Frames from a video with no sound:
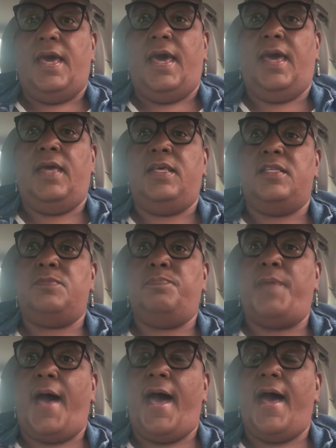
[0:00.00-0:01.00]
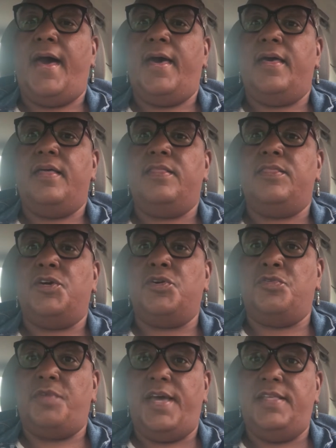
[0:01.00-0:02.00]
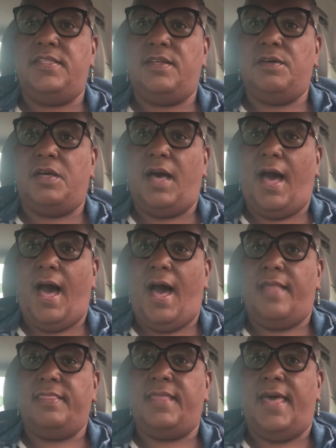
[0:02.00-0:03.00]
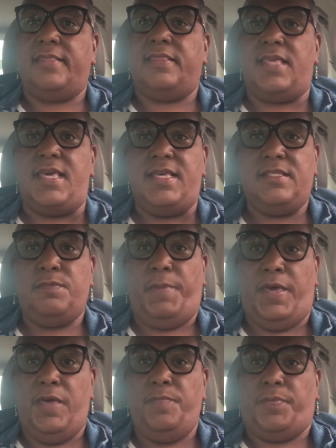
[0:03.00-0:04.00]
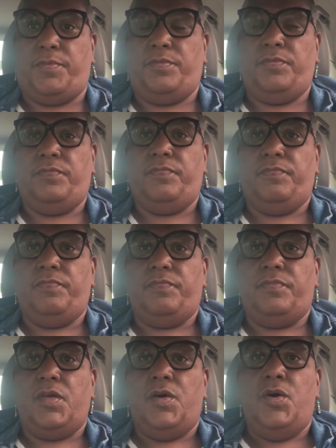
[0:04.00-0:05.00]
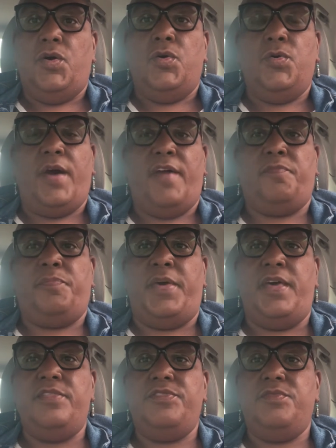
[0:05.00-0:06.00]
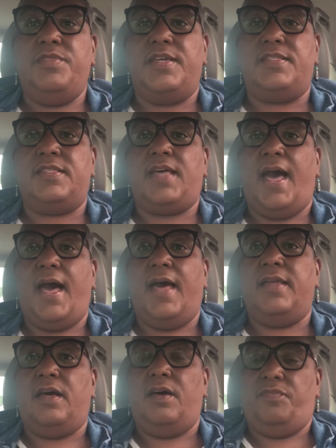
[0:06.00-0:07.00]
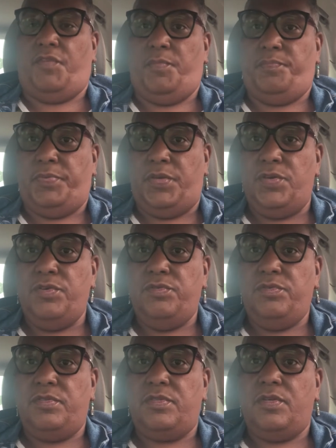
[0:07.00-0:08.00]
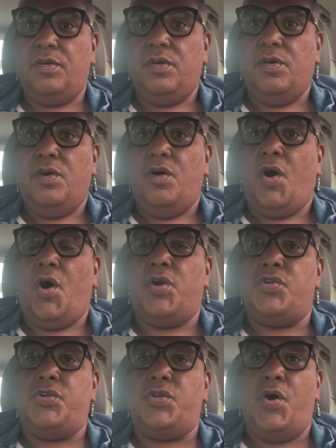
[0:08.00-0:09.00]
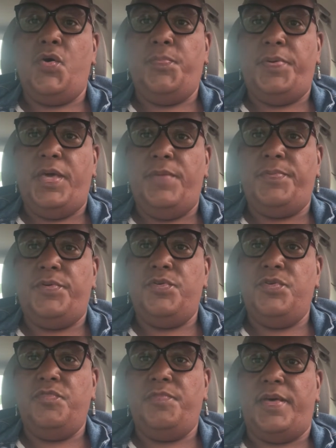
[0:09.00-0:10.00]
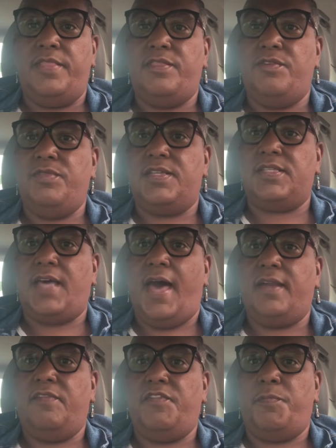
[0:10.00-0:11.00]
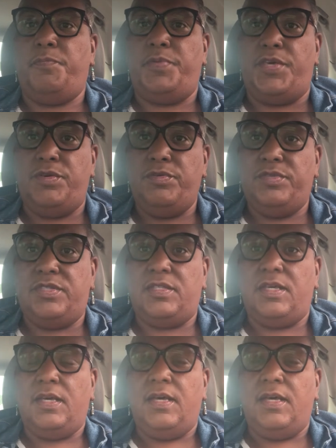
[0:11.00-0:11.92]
And it's by the grace of God that these people who have been through this kind of abuse or know people who've been through this kind of abuse,